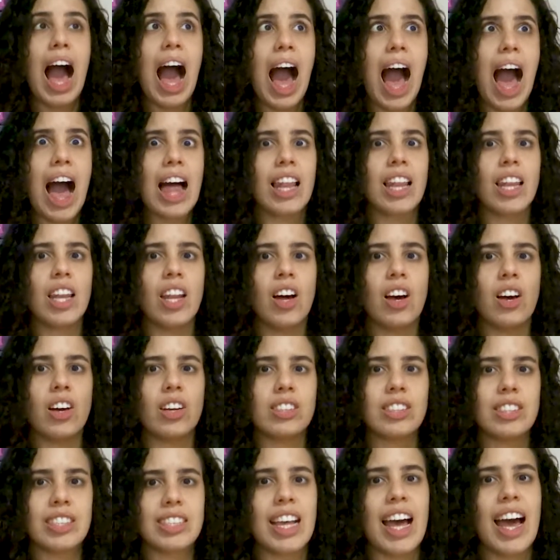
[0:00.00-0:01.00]

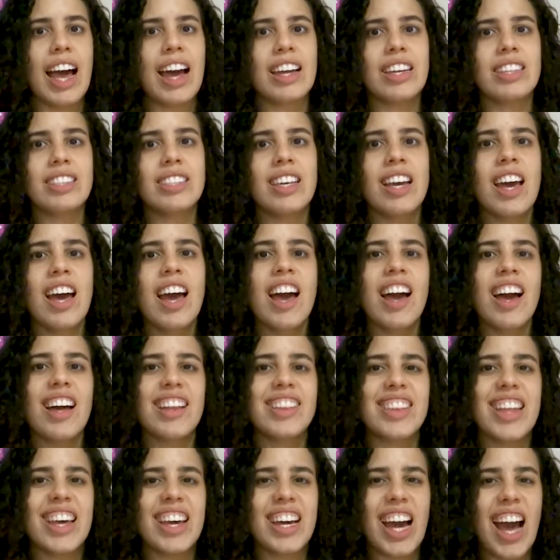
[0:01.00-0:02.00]
Alongside
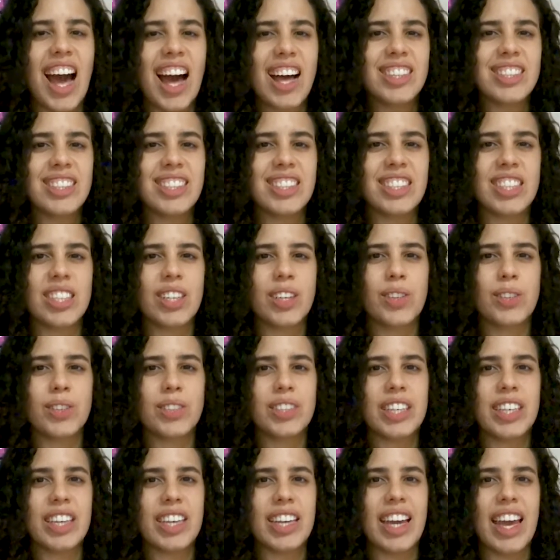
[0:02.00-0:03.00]
the Council,
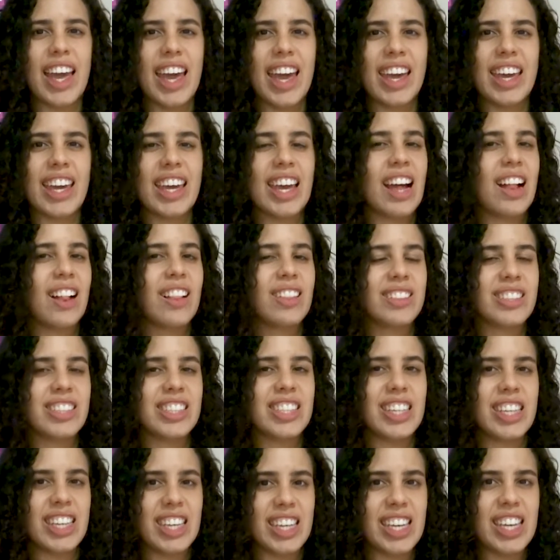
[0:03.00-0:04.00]
the
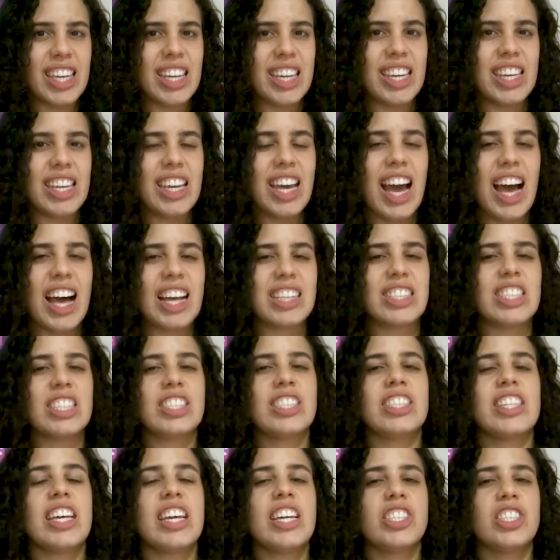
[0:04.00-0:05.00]
ALTE,
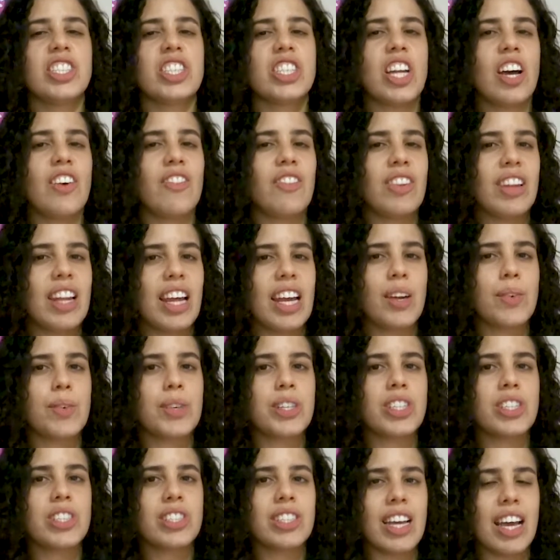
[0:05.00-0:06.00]
Association of
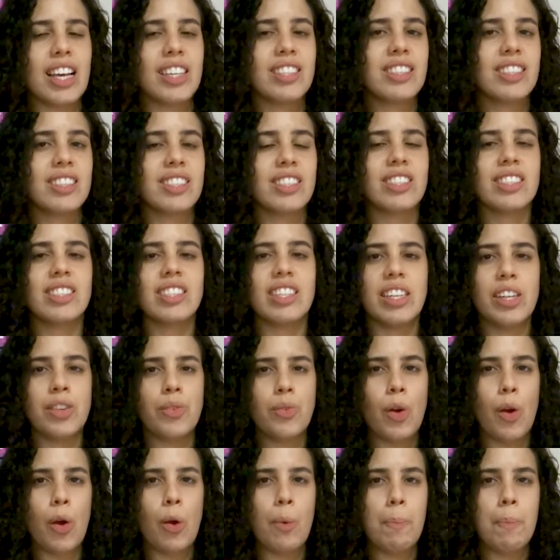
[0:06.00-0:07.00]
Language Testers in
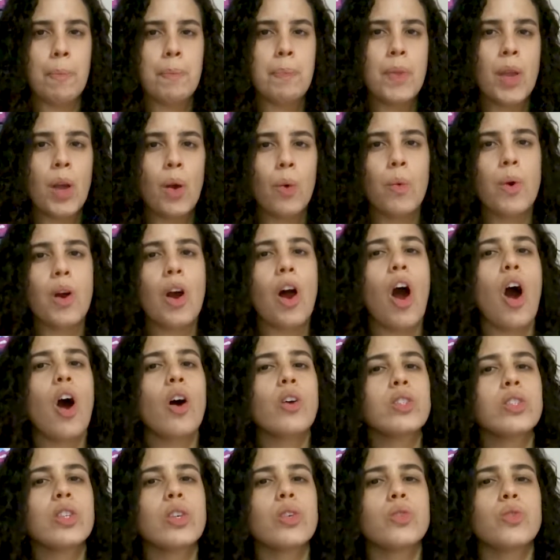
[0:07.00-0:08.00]
Europe, were
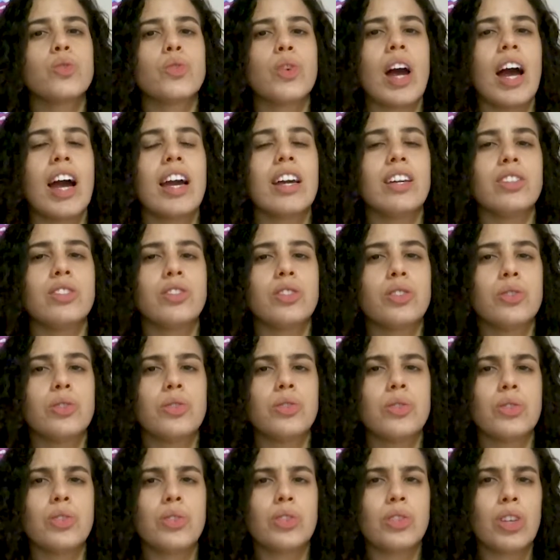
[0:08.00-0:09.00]
also trying
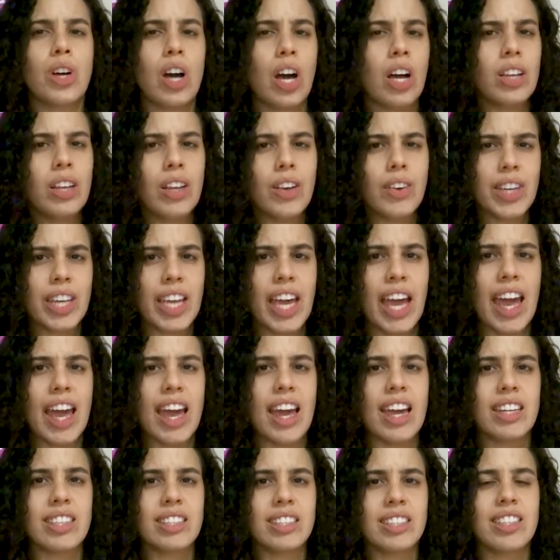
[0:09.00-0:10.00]
to
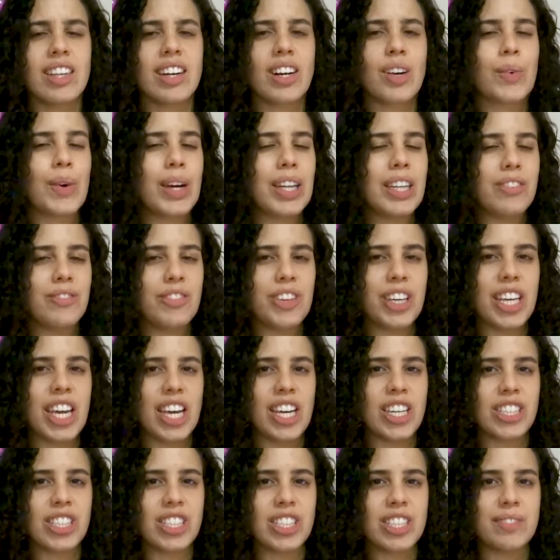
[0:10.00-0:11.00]
collocate their
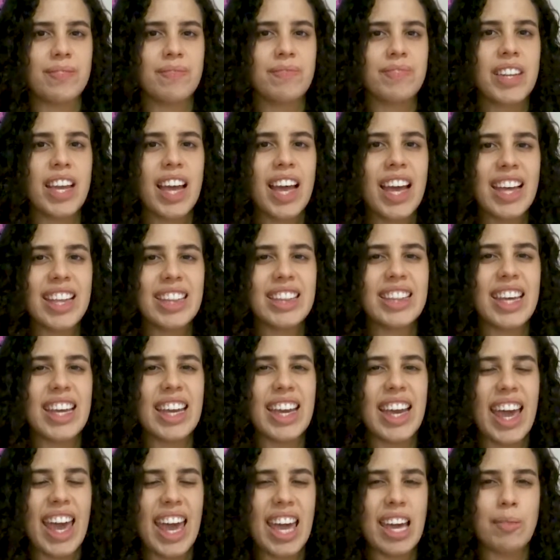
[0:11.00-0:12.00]
qualification.
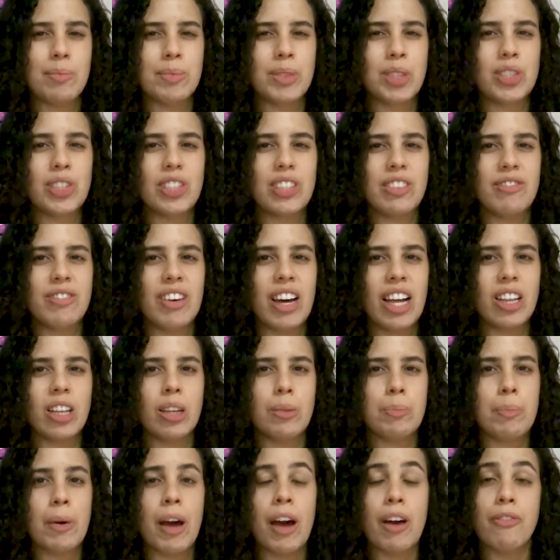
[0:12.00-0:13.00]
They aimed to
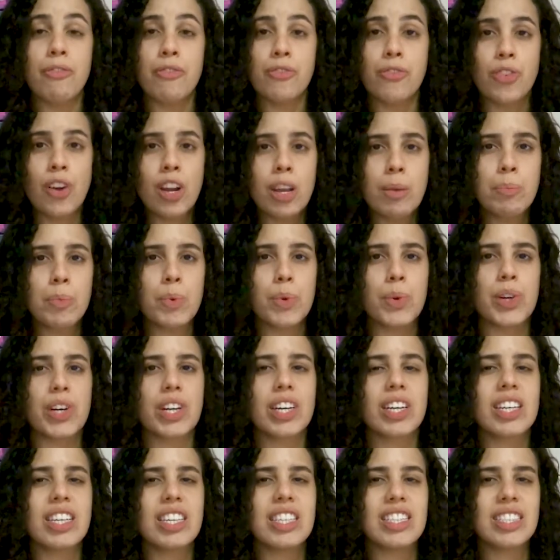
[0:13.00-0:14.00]
develop a
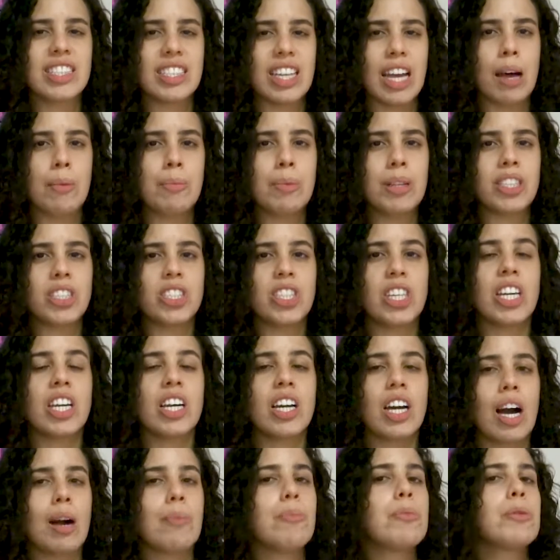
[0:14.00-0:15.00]
framework establishing
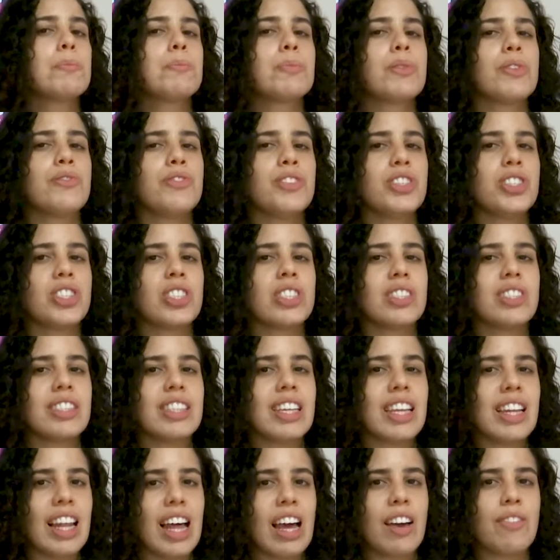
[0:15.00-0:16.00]
common
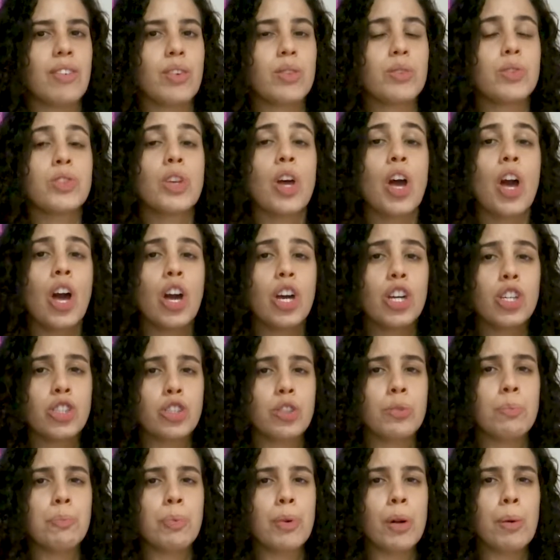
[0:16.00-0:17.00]
proficiency levels
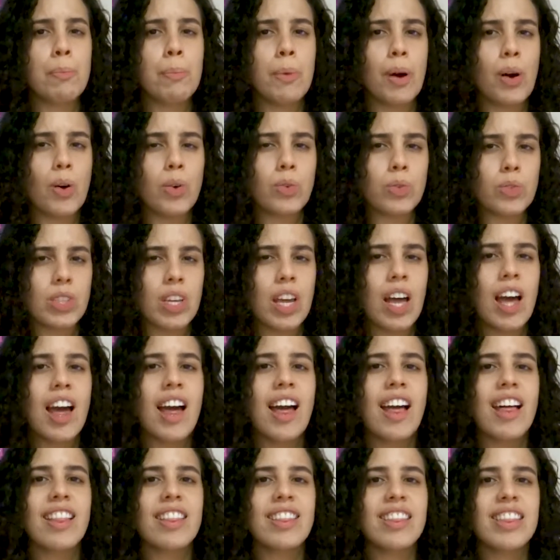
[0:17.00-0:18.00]
to promote
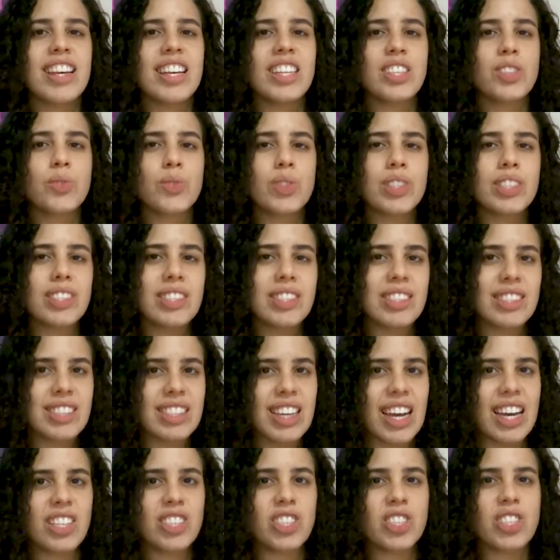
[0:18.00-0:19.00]
the
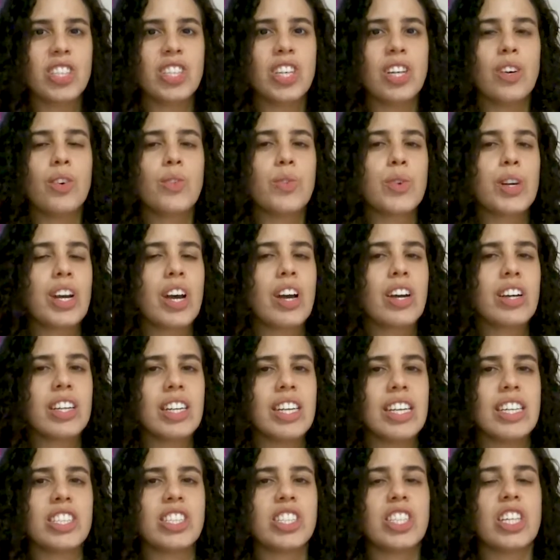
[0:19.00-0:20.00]
transactional
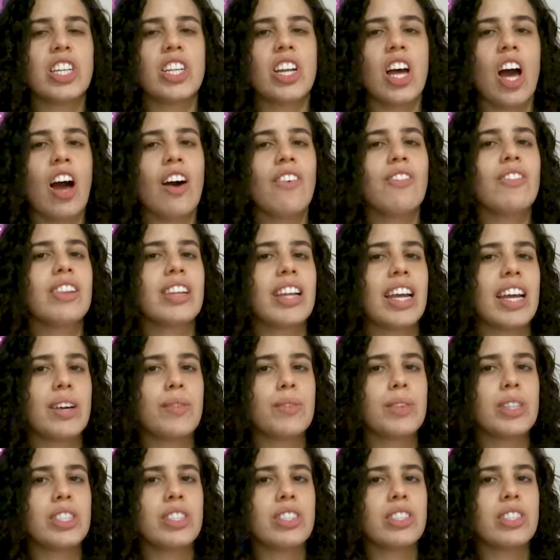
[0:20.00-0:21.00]
recognition of
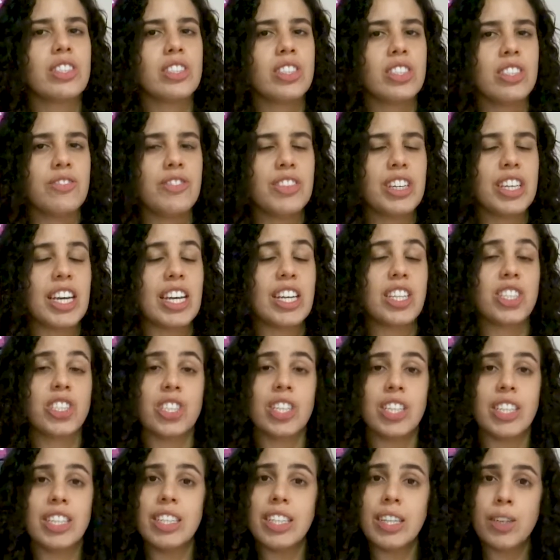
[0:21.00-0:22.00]
language
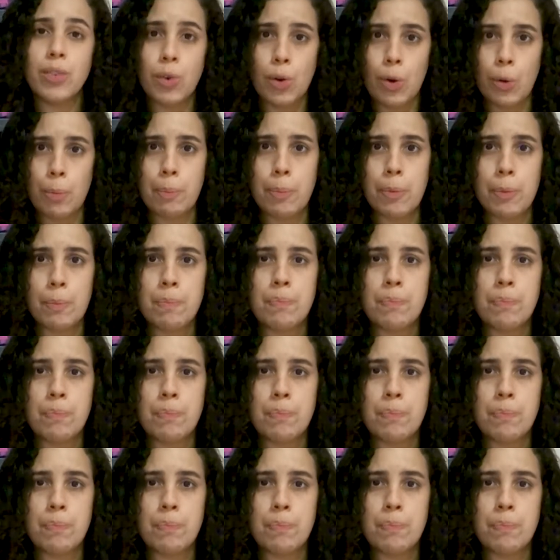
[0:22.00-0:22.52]
certification in Europe.